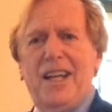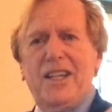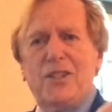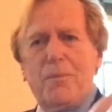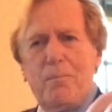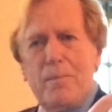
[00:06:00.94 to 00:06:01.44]

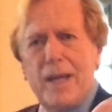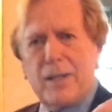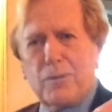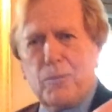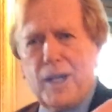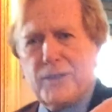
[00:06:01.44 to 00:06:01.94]
is
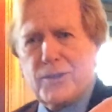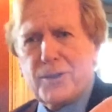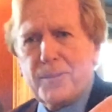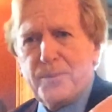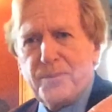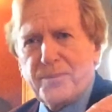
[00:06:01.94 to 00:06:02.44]
metal
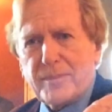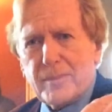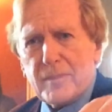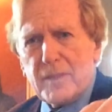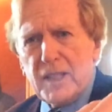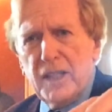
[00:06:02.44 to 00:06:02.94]
ones.
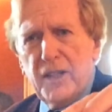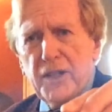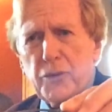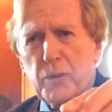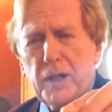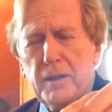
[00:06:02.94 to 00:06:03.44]
And
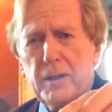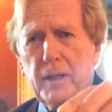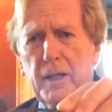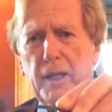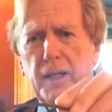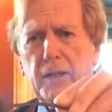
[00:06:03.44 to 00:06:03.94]
this one
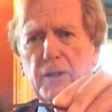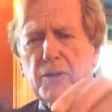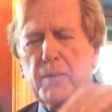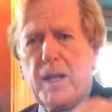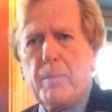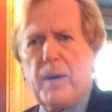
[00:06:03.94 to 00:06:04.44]
here
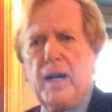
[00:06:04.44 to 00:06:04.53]
is made